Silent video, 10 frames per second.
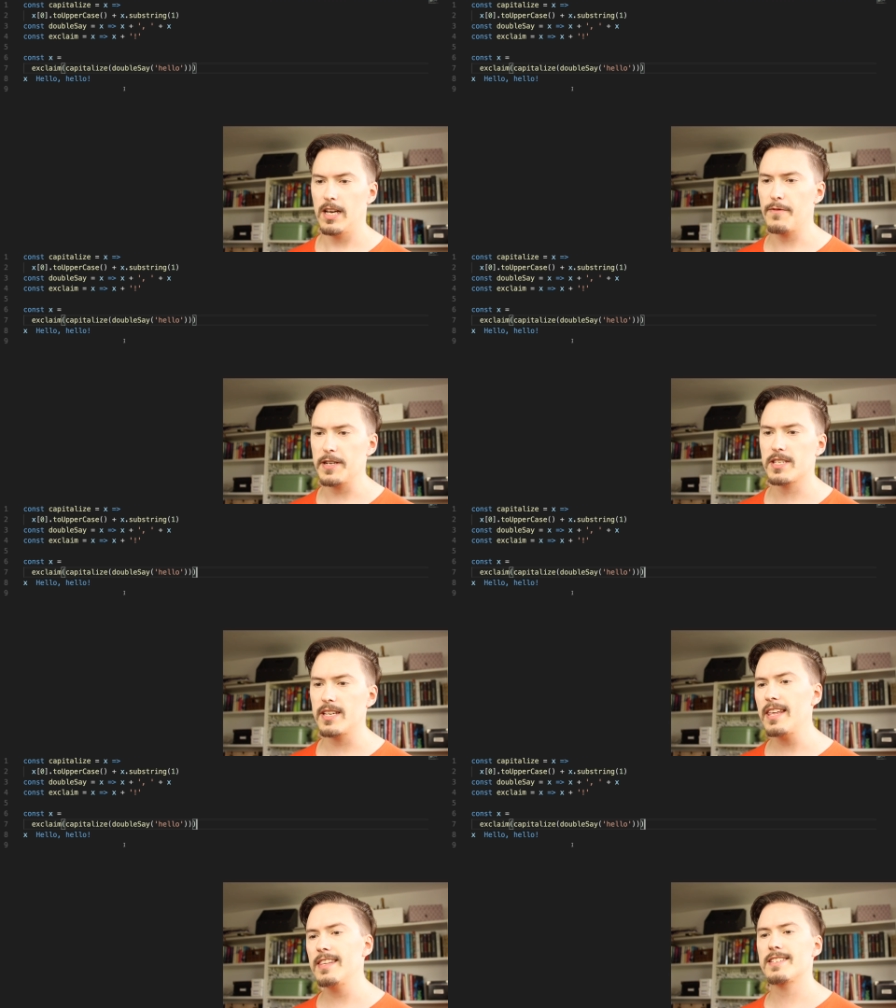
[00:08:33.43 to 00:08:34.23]
If I
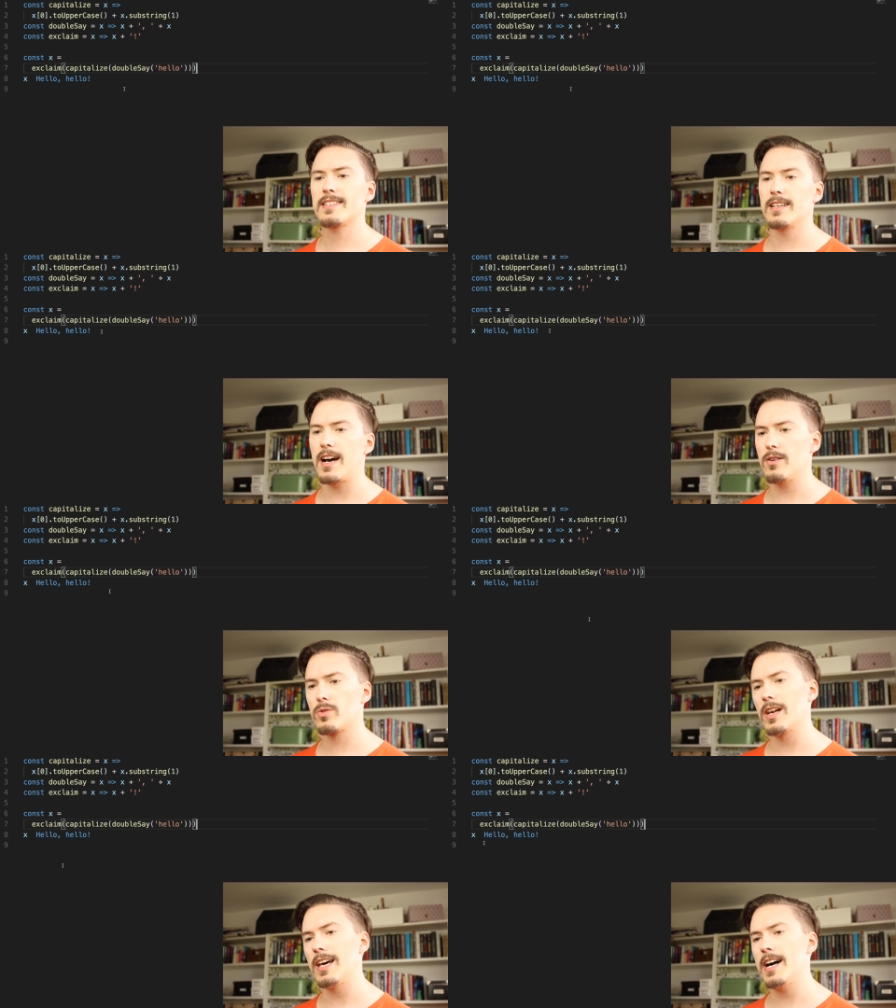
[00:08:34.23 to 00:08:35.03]
say this
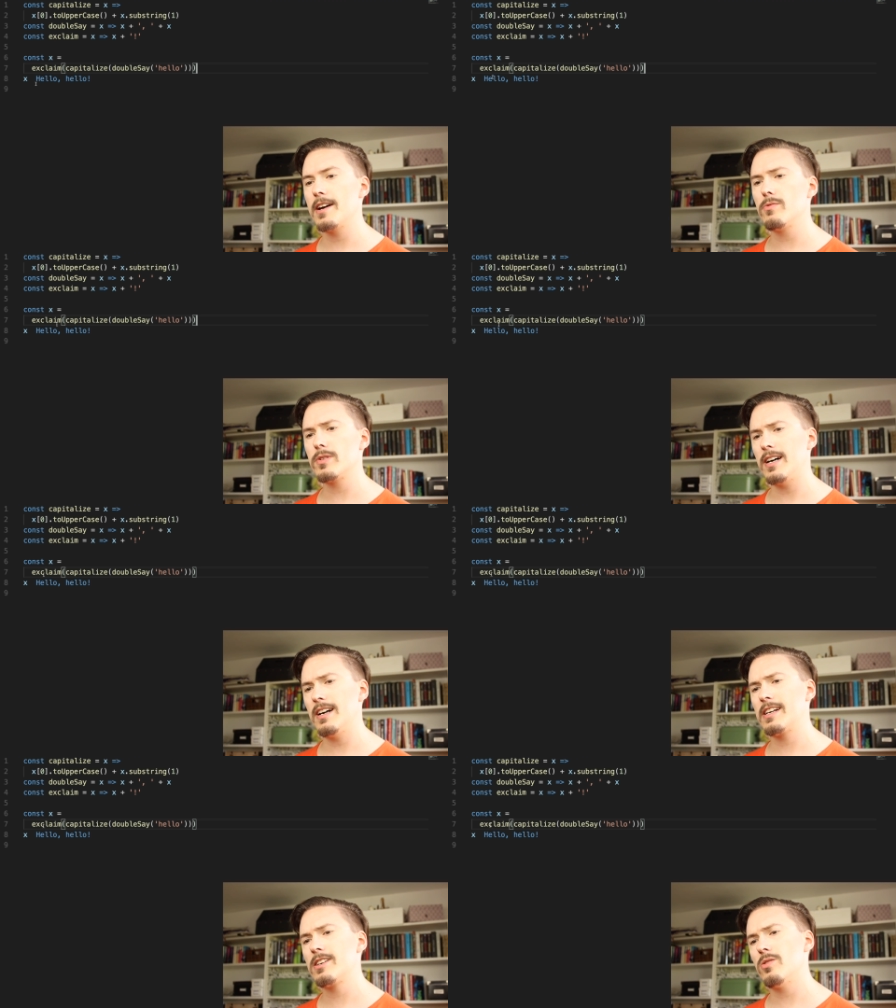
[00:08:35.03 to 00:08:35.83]
out loud,
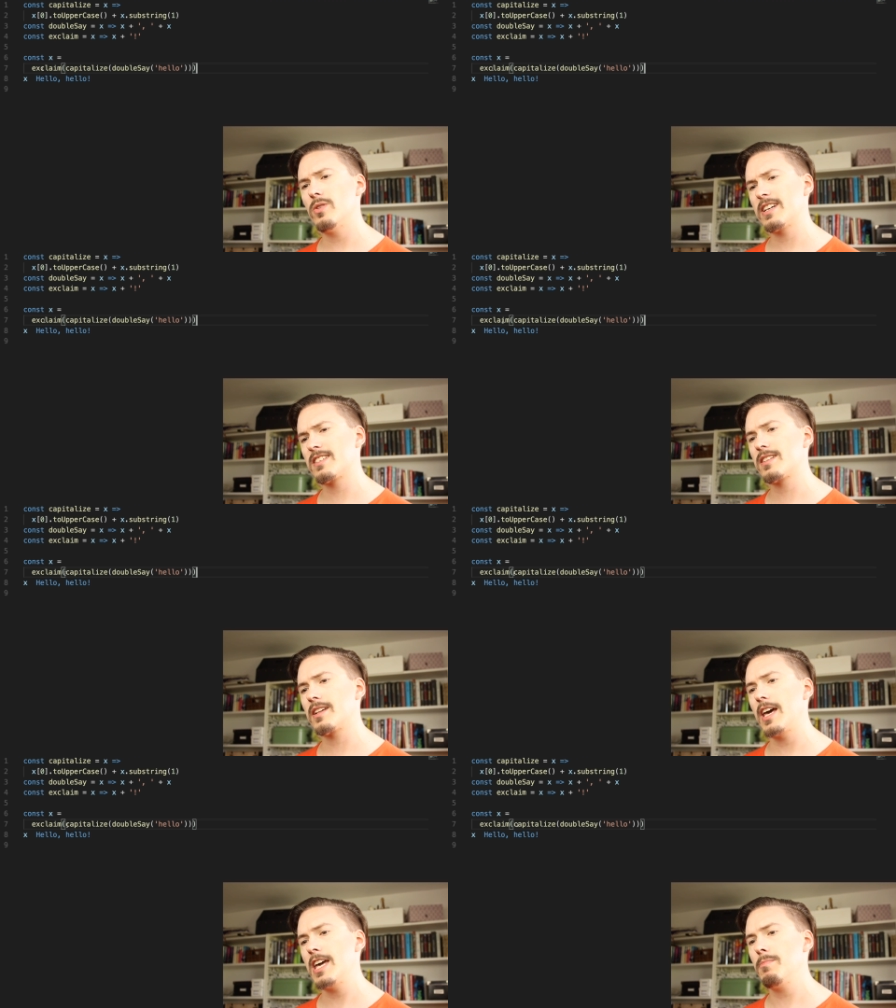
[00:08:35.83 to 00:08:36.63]
I go
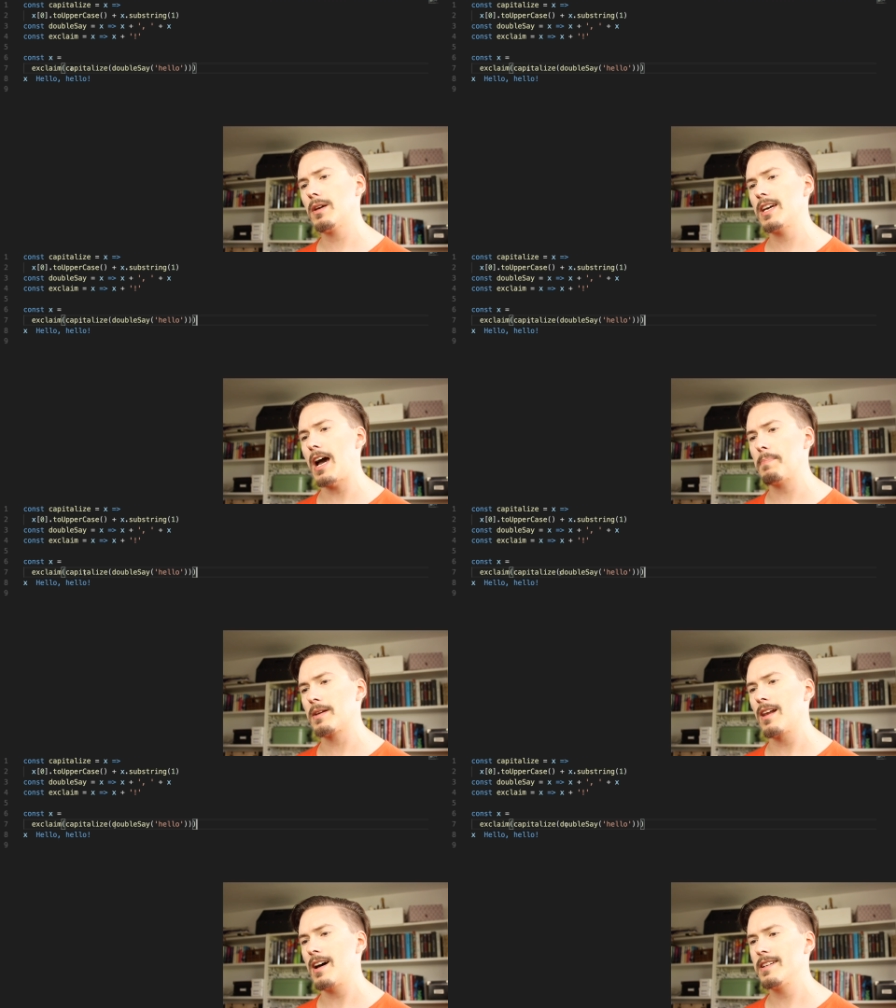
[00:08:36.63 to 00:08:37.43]
exclaim,
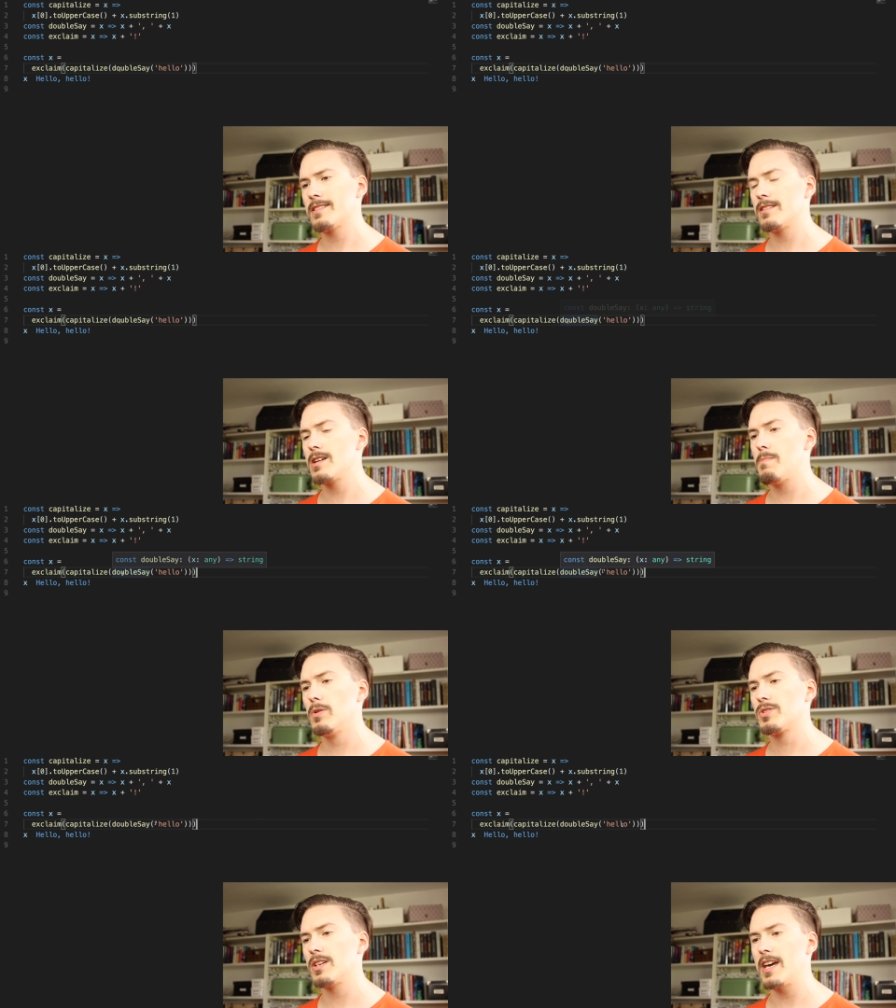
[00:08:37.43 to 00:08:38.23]
capitalize,
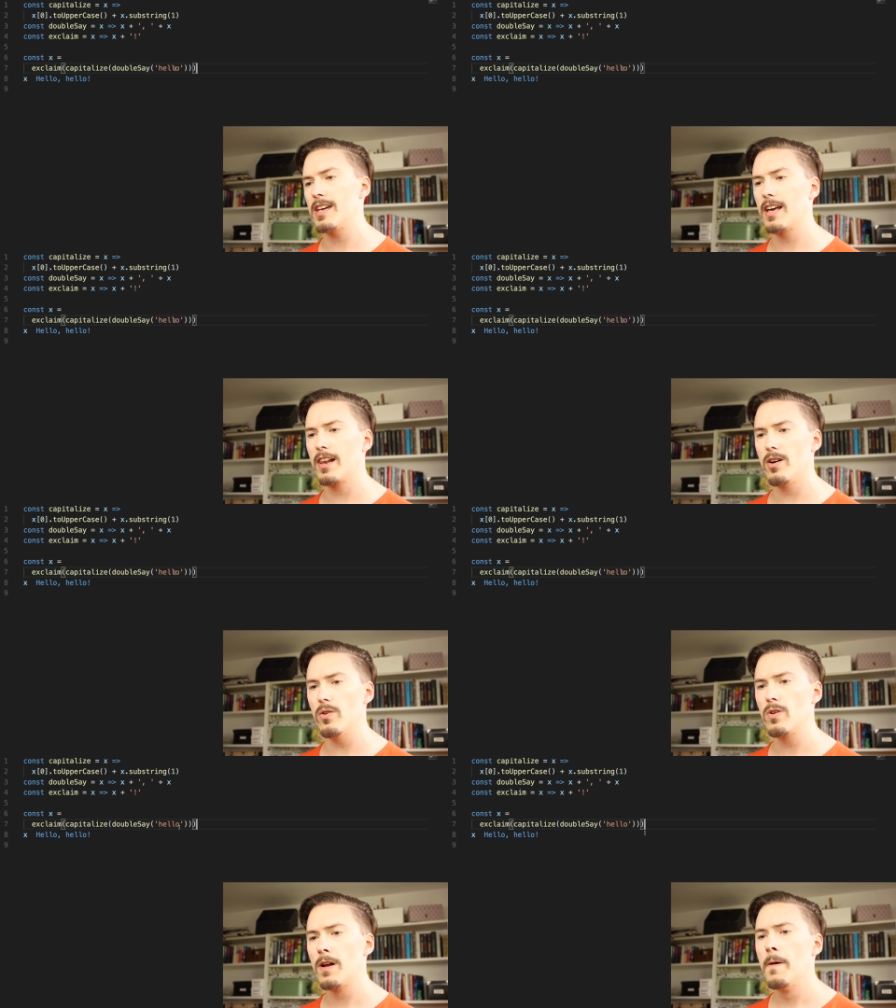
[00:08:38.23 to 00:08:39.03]
double say
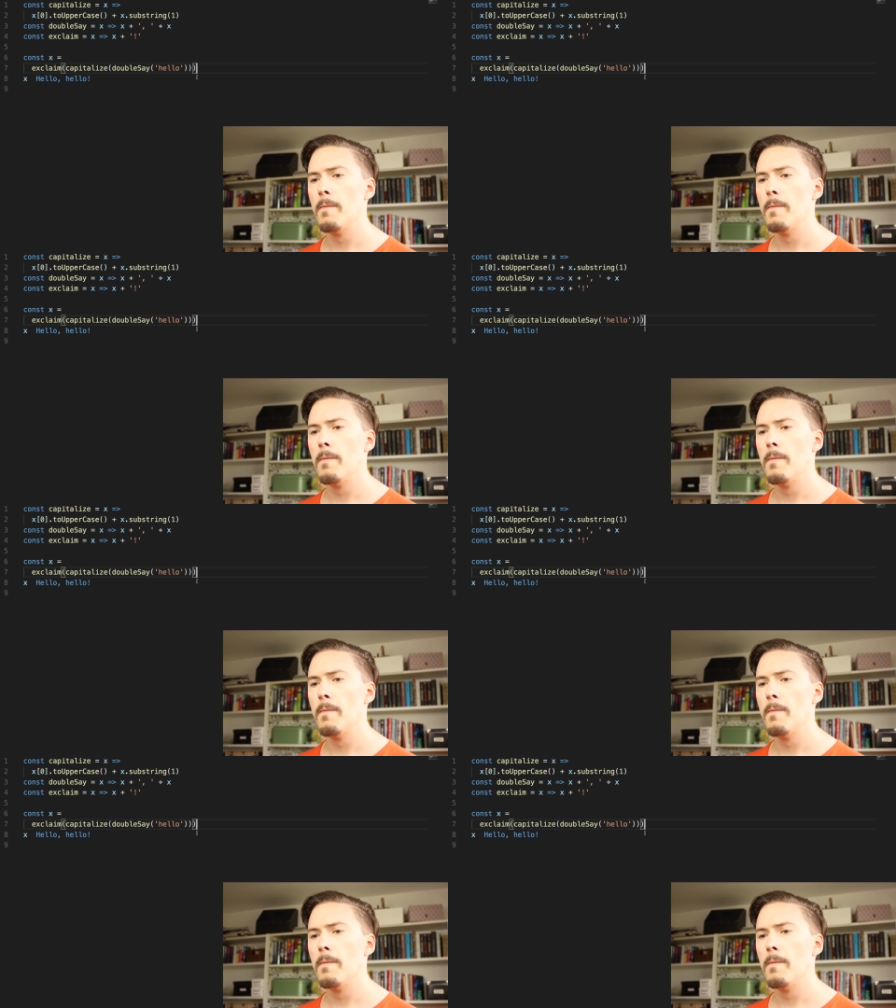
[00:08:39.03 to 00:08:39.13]
hello.